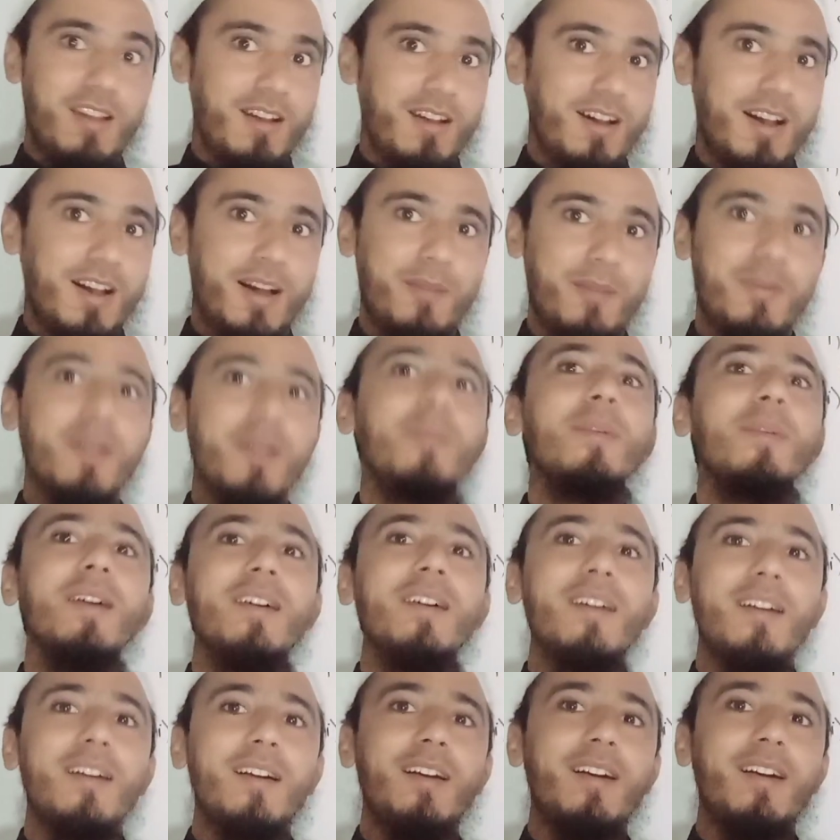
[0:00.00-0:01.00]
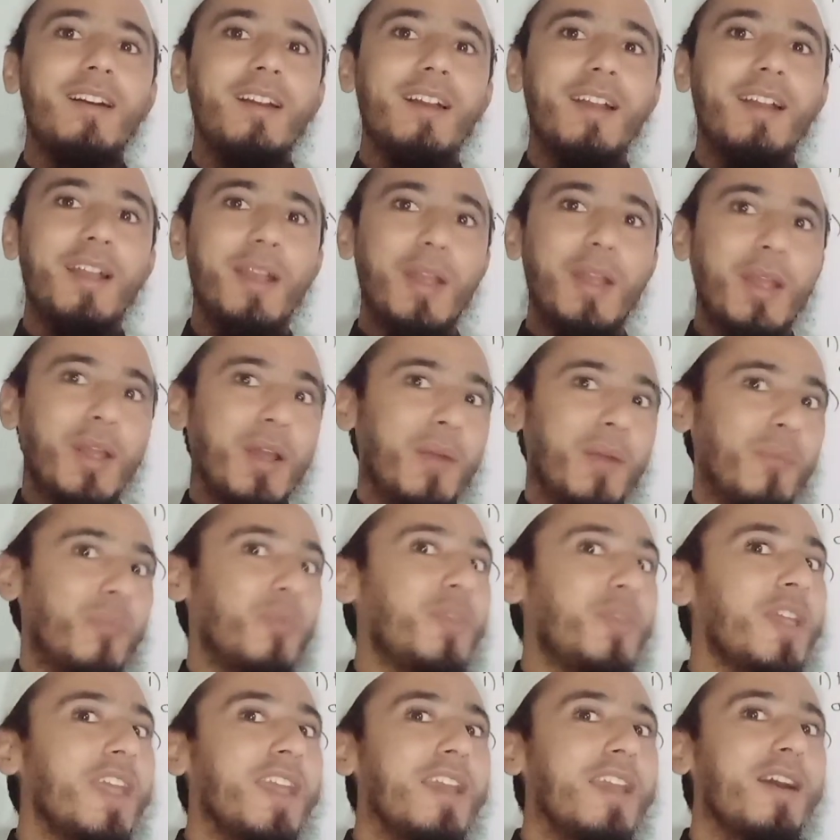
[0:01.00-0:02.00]
However,
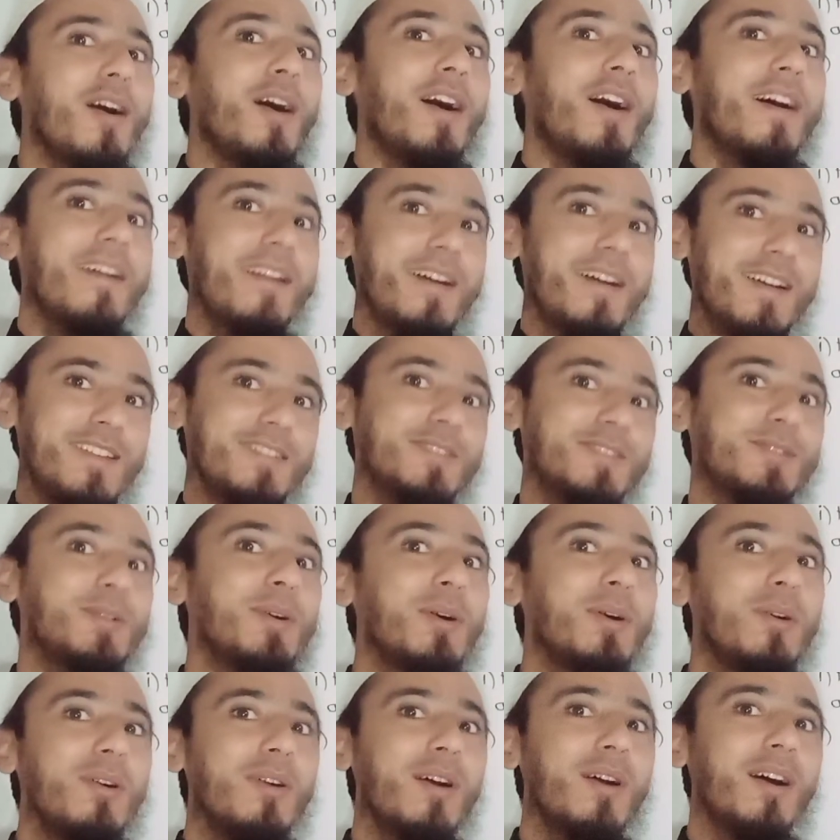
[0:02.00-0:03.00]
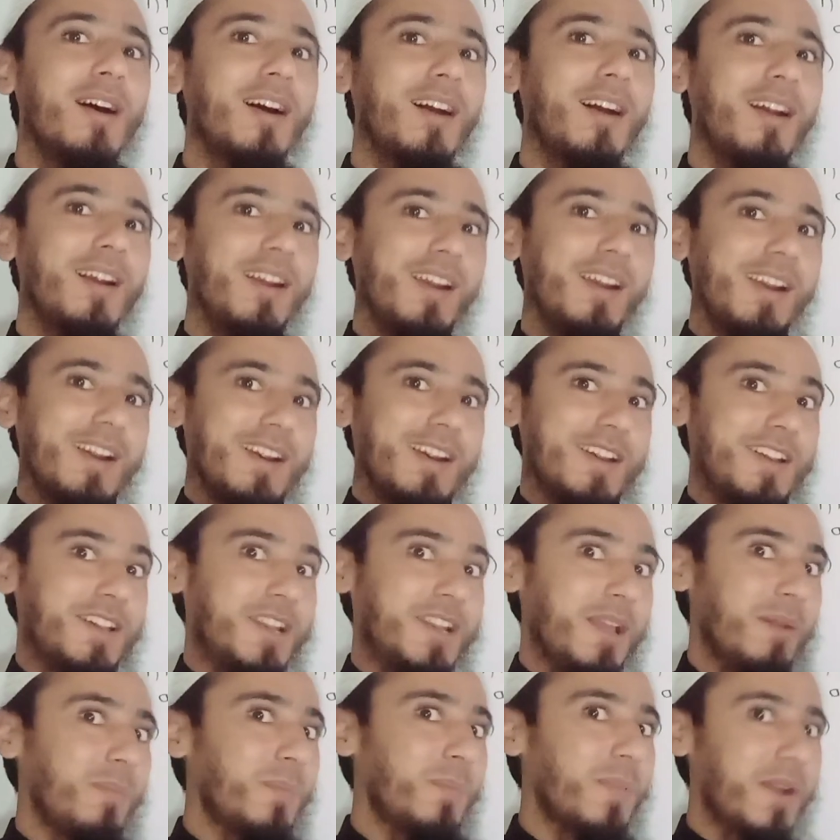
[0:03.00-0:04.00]
they are also
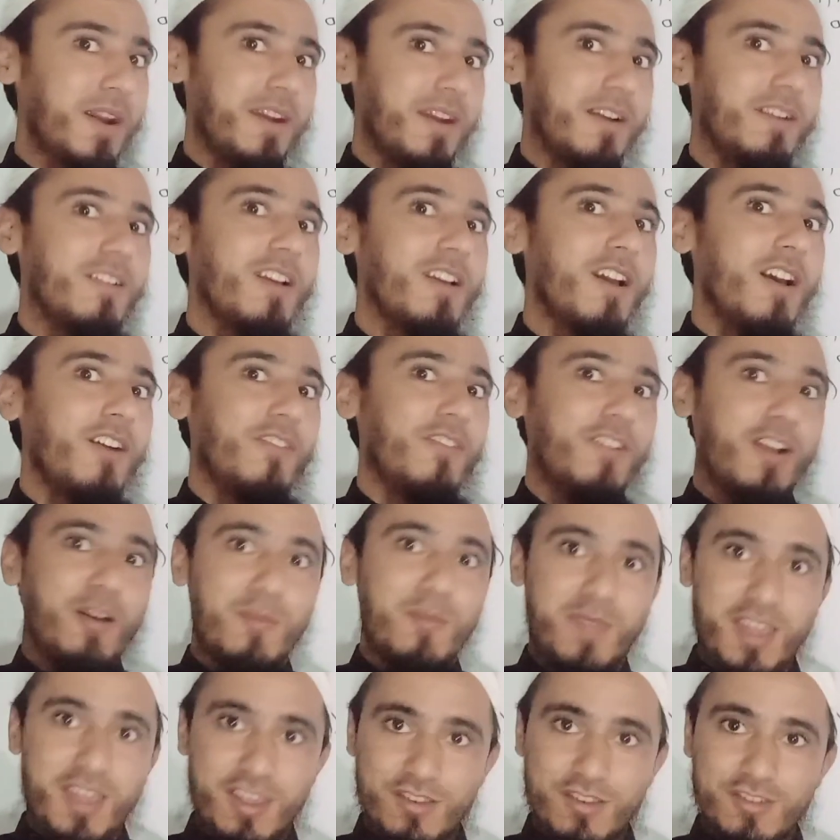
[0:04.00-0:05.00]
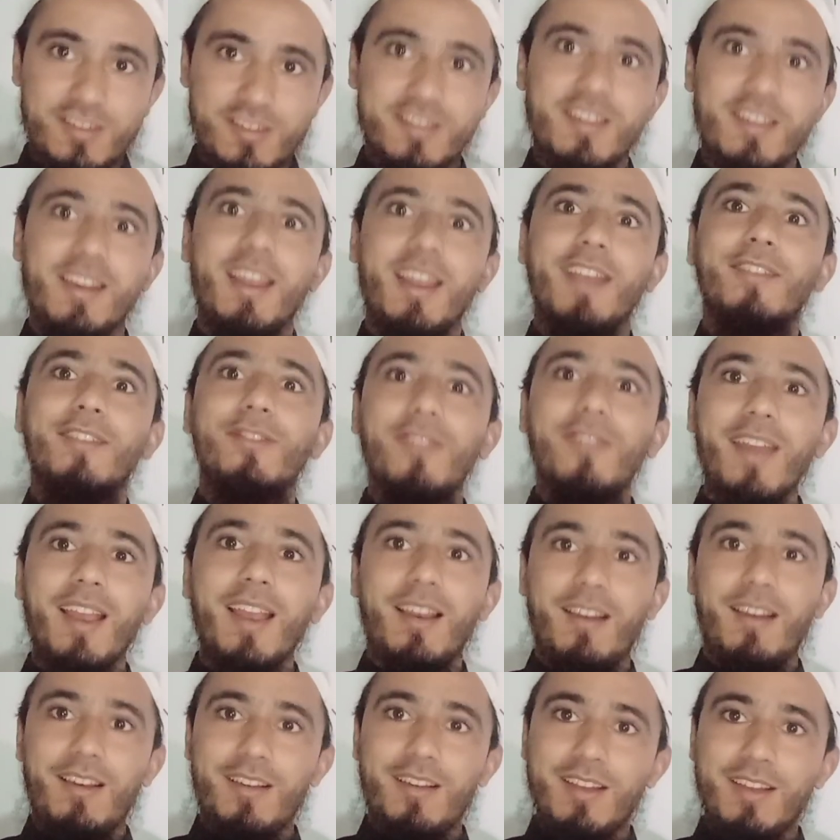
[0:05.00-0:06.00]
different from each other as
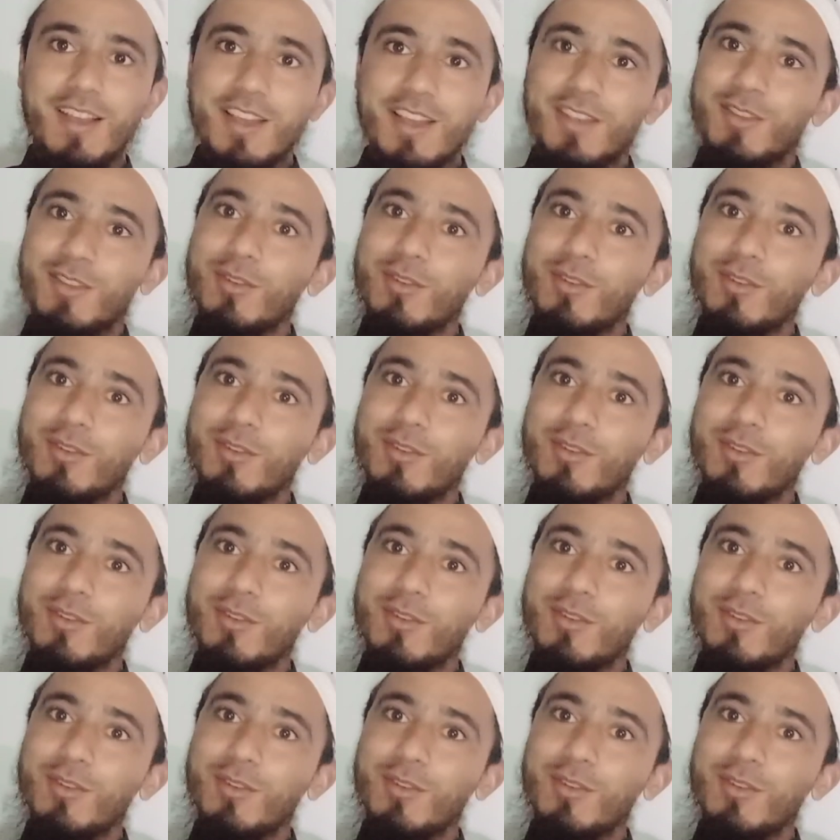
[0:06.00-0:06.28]
well.